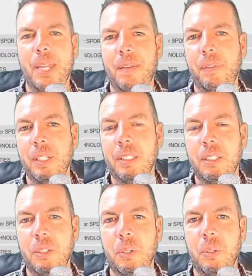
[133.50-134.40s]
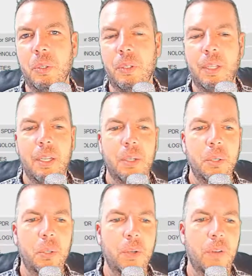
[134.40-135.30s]
Netflix, and Google,
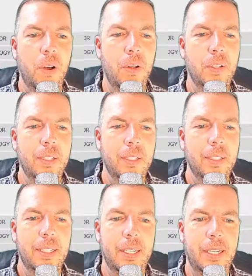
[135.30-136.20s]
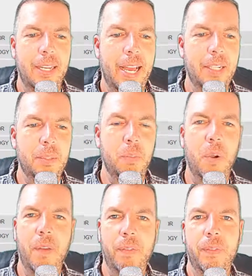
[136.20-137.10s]
who have all had some
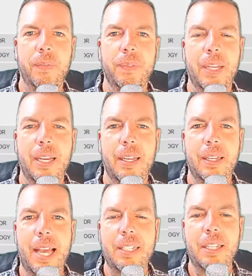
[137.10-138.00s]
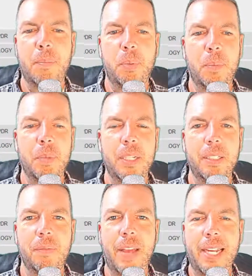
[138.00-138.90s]
rough last couple of months.
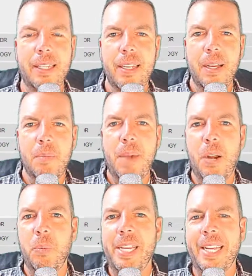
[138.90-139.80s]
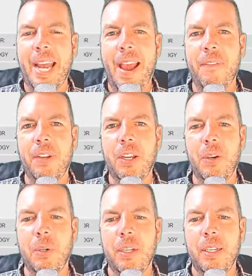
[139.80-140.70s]
In fact, about a week and a half
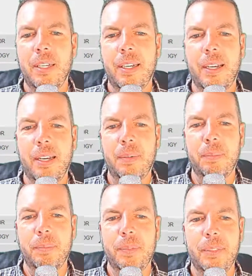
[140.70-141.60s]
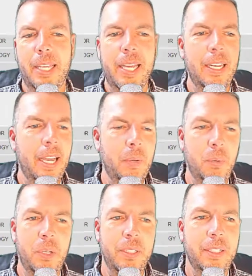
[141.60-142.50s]
ago, headline
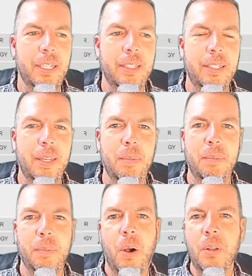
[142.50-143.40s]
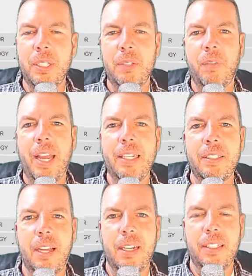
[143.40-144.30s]
was that all these FANG
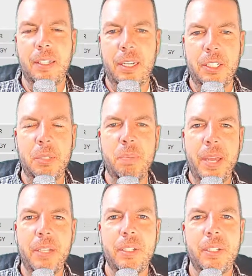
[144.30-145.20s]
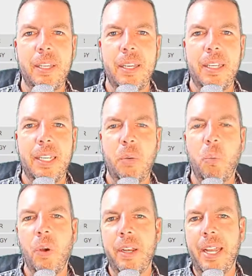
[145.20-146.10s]
stocks that I just mentioned, in
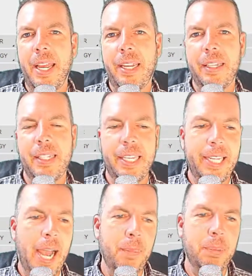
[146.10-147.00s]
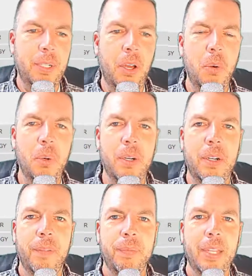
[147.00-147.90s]
one day they gapped lower,
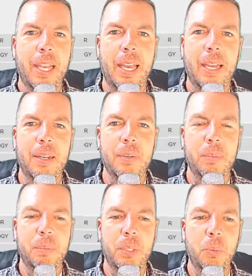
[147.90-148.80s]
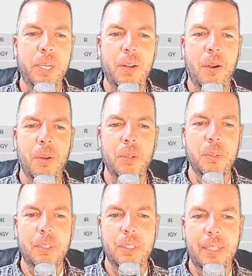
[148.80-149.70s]
and between all
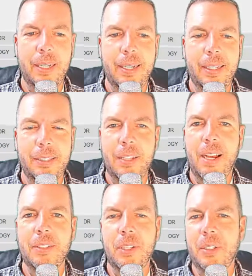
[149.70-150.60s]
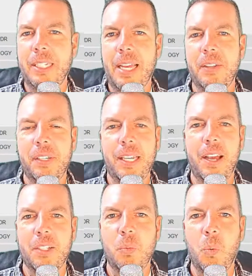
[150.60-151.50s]
those stocks all together, they
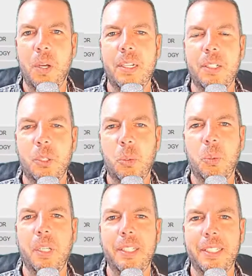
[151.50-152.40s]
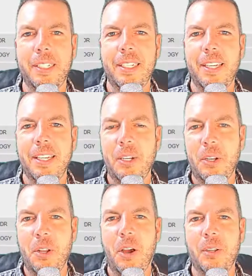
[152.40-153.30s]
lost $1 trillion.
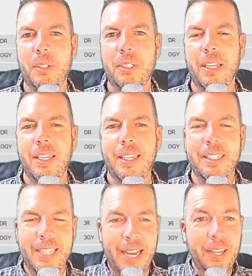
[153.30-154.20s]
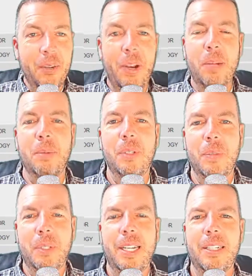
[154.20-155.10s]
Isn't that incredible? I
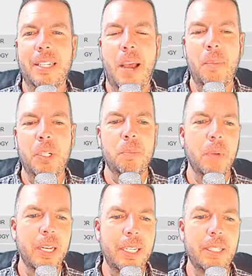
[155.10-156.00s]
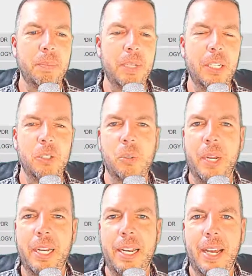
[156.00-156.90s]
mean, how much money is being
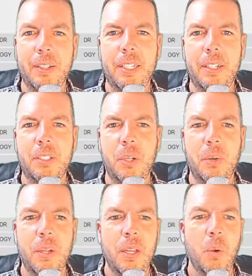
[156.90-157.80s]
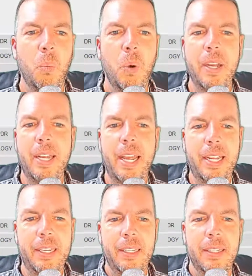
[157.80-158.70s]
traded out there? So one
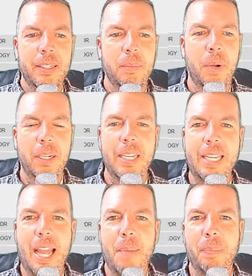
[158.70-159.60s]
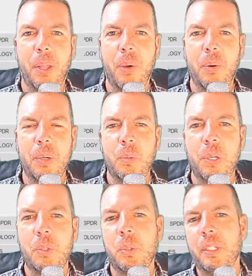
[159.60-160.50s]
day the market gapped lower and
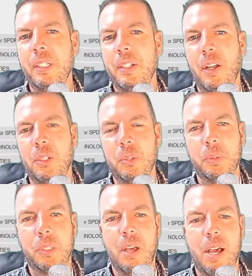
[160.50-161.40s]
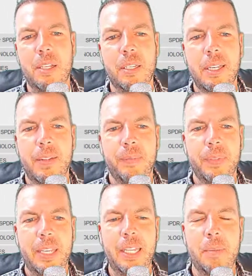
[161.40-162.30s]
$1 trillion was lost
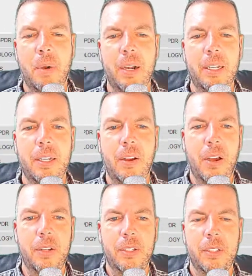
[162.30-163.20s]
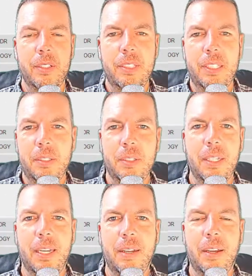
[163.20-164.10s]
in the market on these
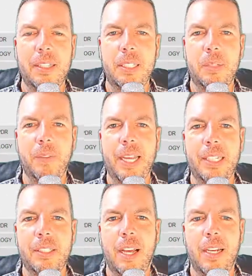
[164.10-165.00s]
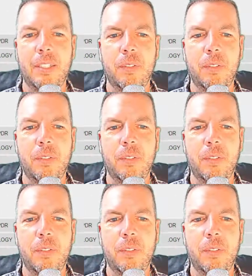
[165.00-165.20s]
FANG stocks.